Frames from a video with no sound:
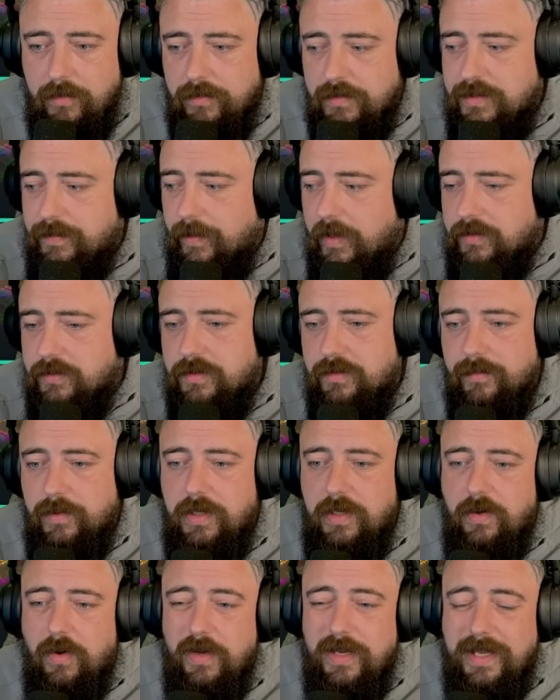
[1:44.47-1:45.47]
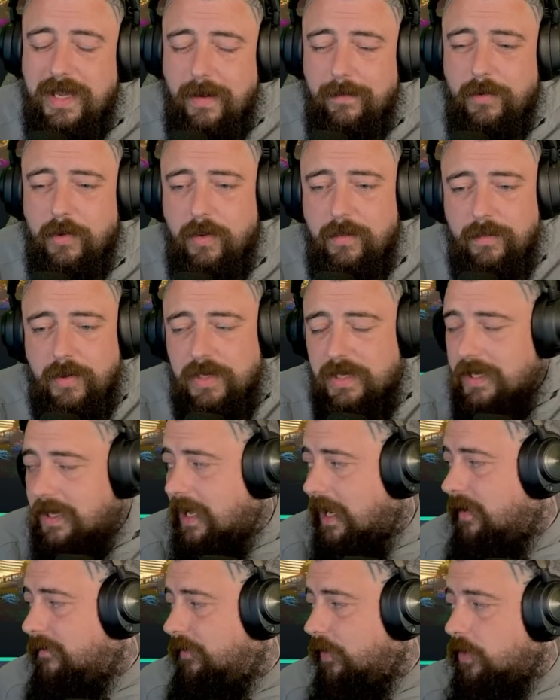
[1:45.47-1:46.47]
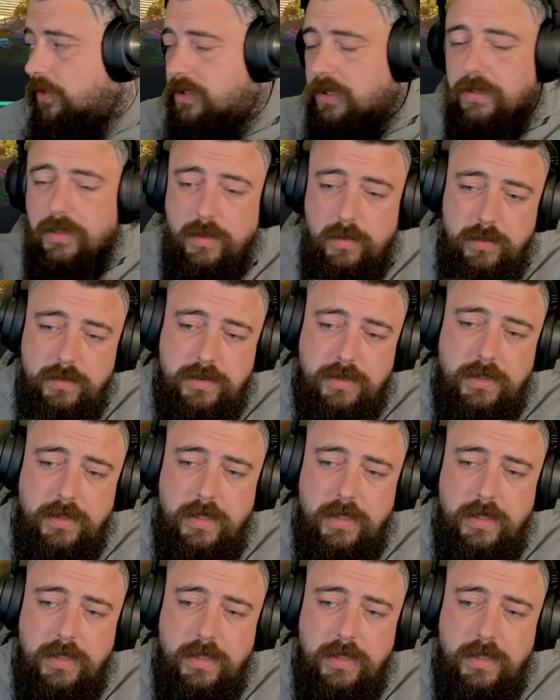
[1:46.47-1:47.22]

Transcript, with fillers: responsibly and only gamble with money you can't afford to lose,